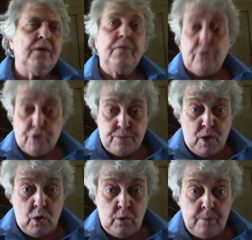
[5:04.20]
they're
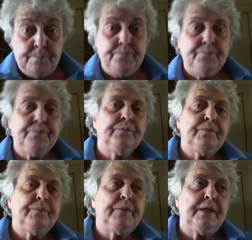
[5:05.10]
small,
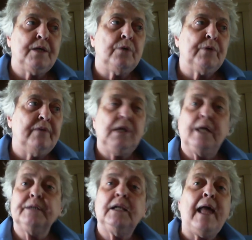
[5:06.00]
they don't have a lot
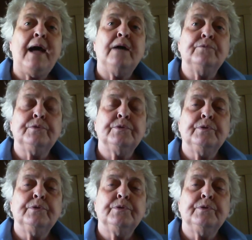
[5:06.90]
of clout,